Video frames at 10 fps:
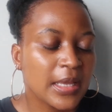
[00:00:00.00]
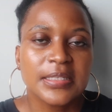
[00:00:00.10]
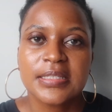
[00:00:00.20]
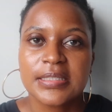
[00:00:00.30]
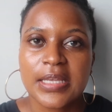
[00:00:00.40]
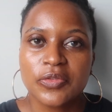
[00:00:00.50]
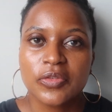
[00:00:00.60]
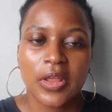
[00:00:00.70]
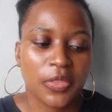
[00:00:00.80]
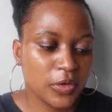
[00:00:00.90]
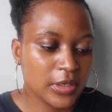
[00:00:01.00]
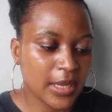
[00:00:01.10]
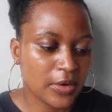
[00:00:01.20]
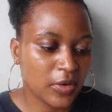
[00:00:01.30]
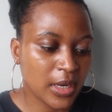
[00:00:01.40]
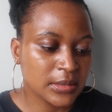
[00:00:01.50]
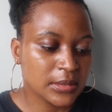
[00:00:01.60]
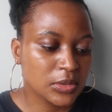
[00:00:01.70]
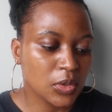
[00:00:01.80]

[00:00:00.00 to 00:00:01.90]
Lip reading: 639 Rands.